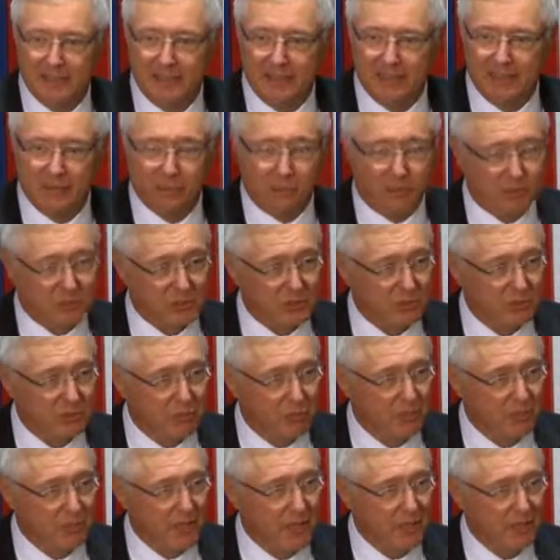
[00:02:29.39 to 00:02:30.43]
in prisoner of
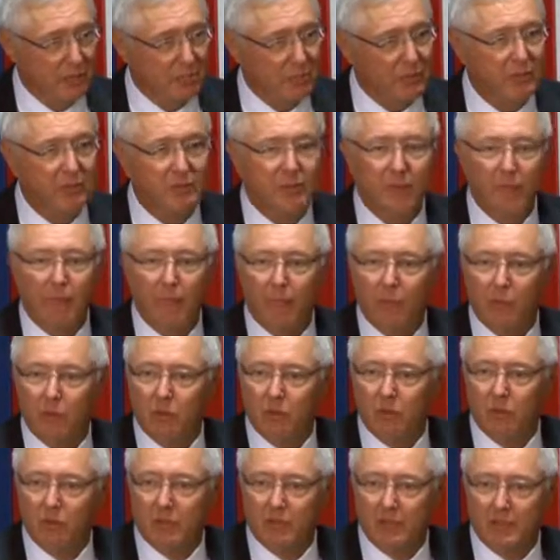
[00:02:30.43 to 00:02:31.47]
war camp
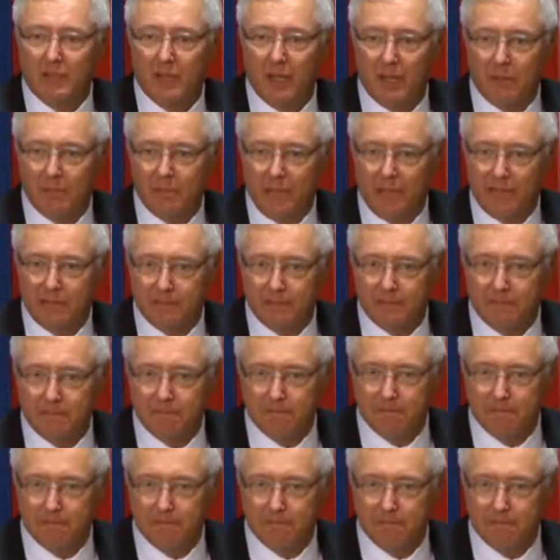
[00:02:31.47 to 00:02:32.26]
or in combat.